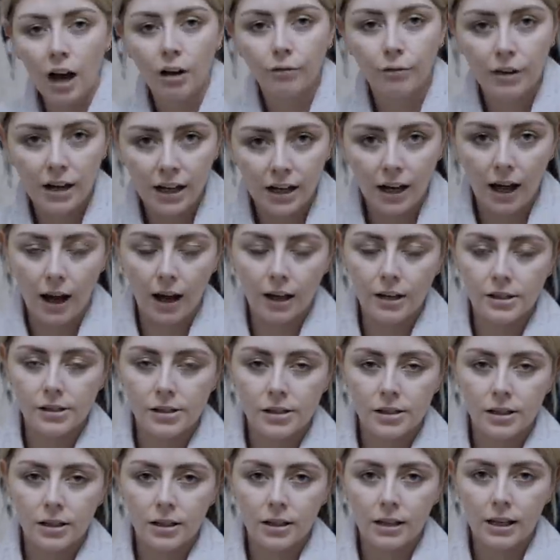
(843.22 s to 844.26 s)
I
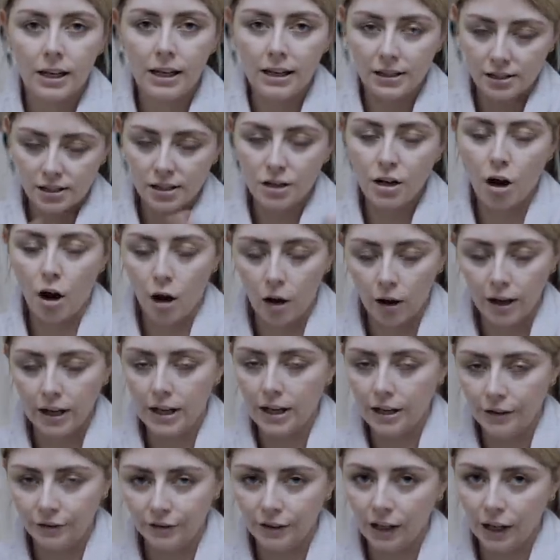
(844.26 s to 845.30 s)
realised it's not
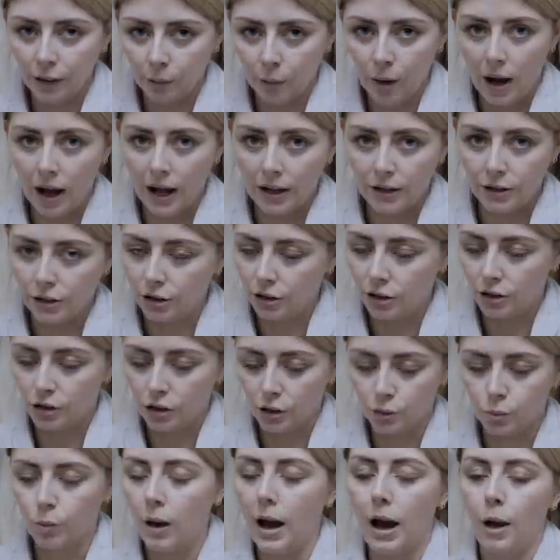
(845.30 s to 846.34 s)
evening wear. You can
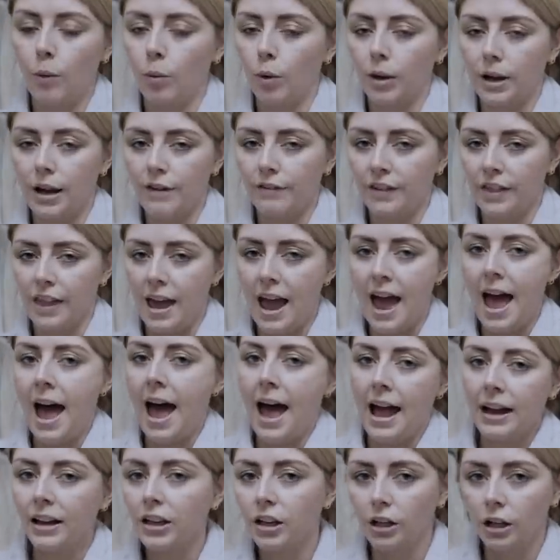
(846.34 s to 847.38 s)
just wear whatever the
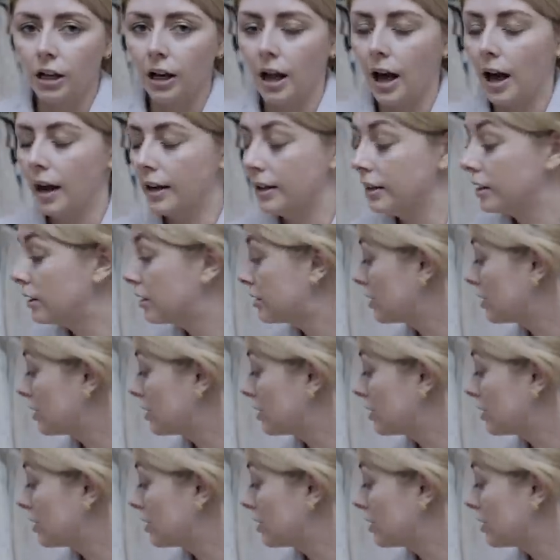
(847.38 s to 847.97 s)
heck you like.